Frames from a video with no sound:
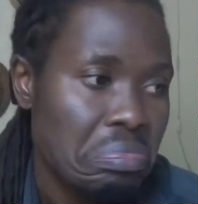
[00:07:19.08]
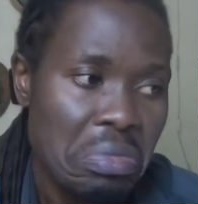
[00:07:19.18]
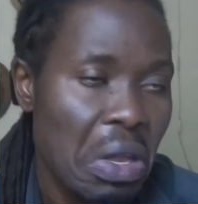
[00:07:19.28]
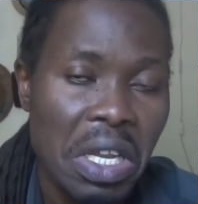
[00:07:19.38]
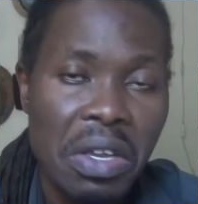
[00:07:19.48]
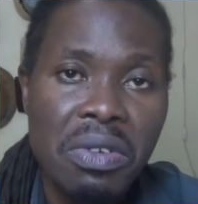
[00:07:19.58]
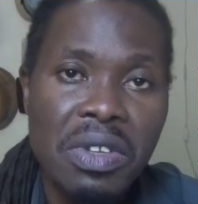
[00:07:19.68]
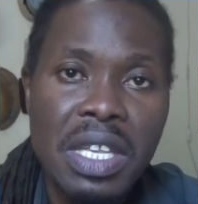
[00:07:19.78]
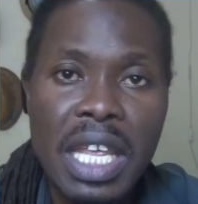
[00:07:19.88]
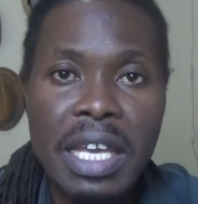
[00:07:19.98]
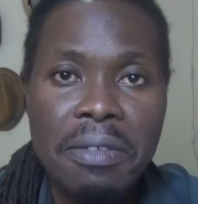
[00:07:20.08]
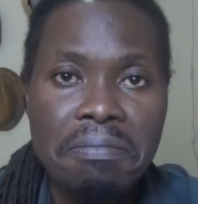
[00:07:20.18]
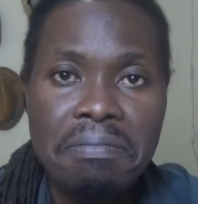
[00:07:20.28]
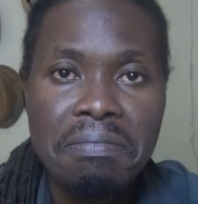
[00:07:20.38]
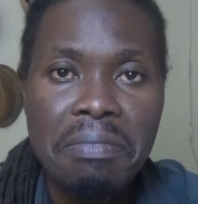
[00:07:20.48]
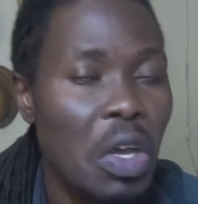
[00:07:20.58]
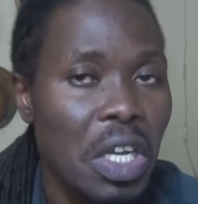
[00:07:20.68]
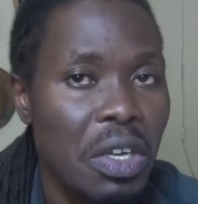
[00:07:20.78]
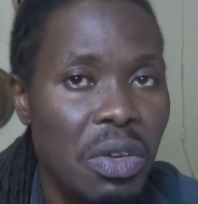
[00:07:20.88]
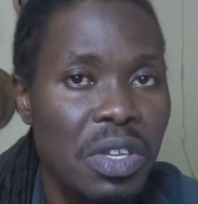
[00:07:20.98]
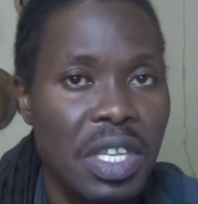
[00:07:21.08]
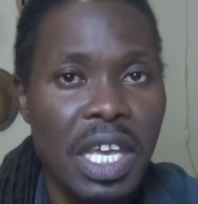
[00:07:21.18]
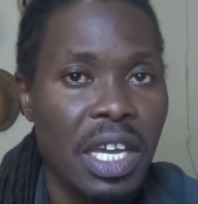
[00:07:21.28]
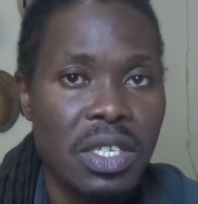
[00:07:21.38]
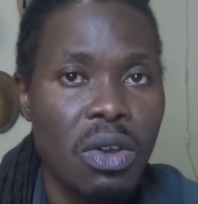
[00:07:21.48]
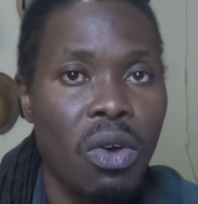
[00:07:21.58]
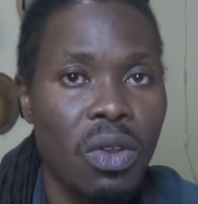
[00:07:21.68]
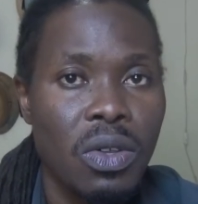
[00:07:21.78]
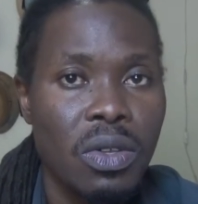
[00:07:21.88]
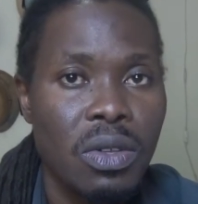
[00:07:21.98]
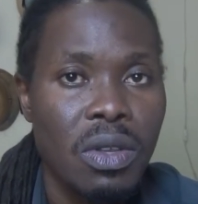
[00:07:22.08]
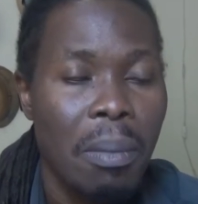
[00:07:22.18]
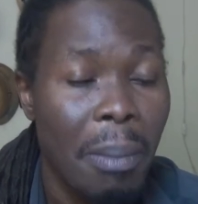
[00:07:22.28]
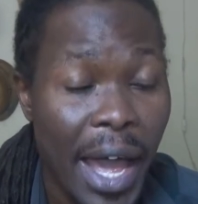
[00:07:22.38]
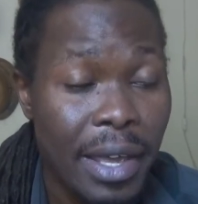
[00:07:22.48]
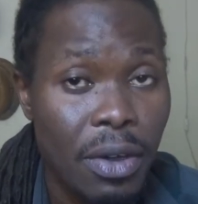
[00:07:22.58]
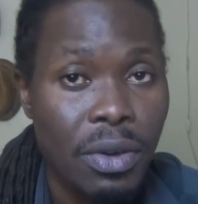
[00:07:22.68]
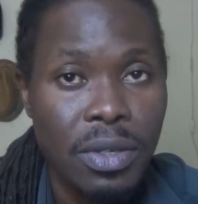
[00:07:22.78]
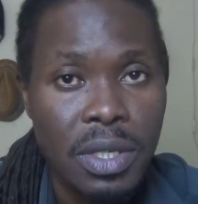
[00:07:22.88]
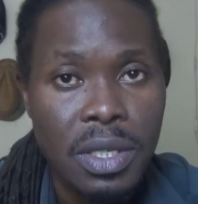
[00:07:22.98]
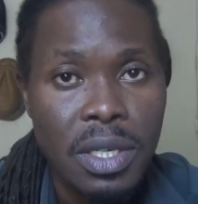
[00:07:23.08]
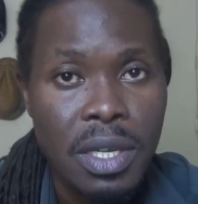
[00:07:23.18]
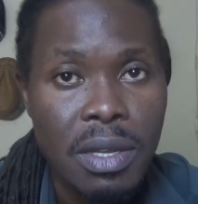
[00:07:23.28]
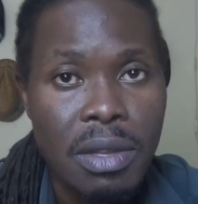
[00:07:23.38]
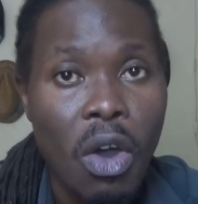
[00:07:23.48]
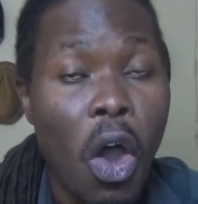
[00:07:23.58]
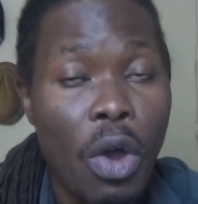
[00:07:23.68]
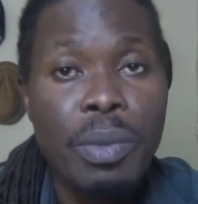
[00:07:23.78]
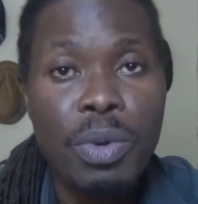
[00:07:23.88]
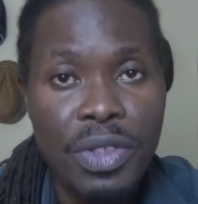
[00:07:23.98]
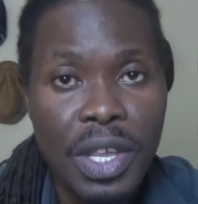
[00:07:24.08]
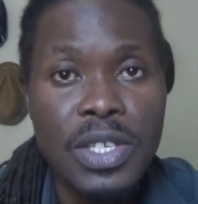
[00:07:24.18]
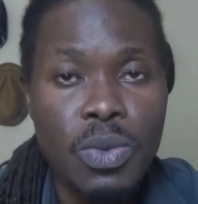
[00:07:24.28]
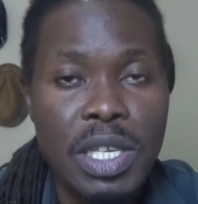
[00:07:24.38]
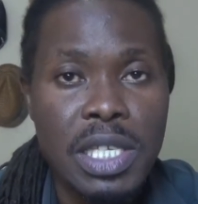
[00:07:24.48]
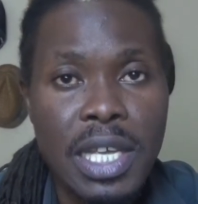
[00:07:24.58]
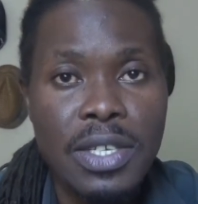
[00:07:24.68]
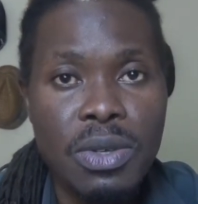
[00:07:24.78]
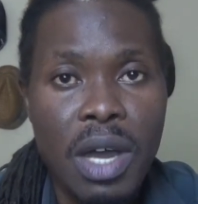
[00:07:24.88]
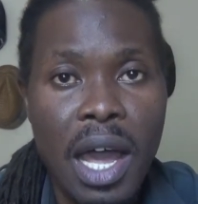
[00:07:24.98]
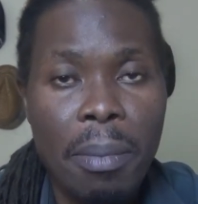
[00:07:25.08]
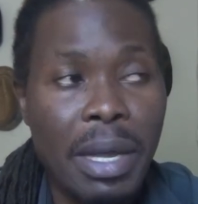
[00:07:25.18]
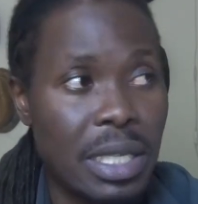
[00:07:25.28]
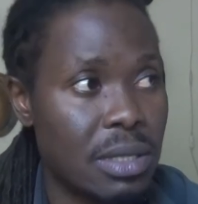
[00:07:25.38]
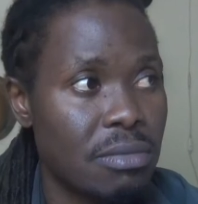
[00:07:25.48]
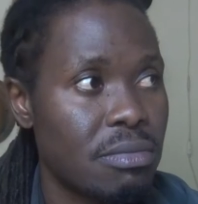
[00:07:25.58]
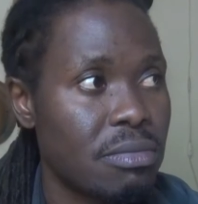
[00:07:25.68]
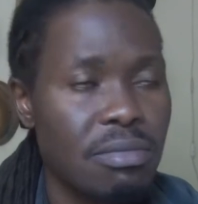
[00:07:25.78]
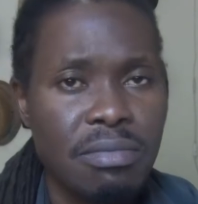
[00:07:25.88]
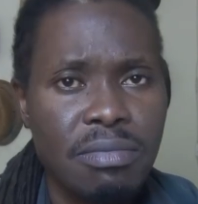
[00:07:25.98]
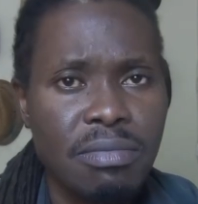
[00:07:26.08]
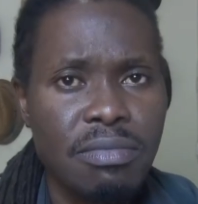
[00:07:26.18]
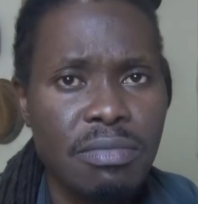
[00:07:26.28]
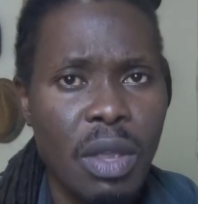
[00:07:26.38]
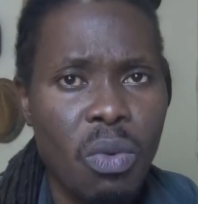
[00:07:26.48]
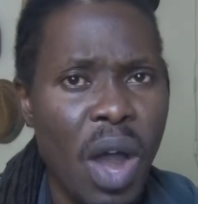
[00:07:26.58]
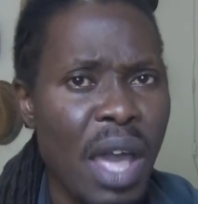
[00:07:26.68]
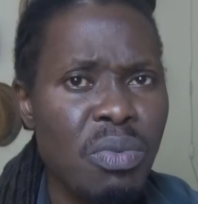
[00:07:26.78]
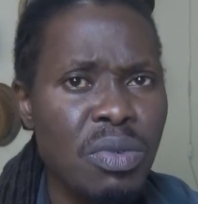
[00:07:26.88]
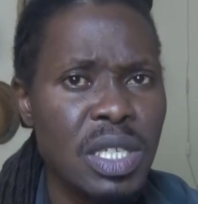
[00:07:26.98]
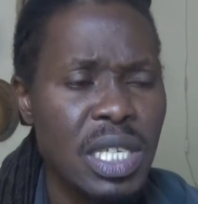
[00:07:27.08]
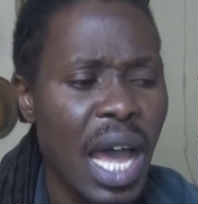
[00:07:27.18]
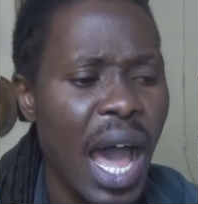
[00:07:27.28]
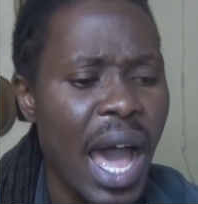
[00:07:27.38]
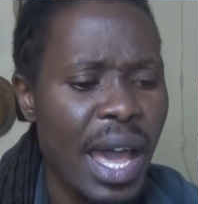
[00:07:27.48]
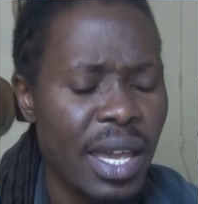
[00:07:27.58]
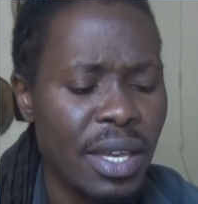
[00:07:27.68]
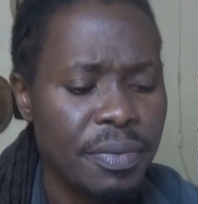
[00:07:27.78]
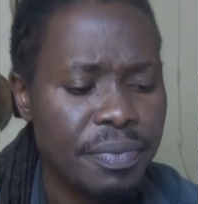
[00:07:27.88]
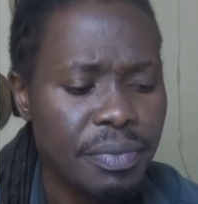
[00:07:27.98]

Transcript: not a good thing not a good thing at all. My God, horrible things were said to her, but why wouldn't I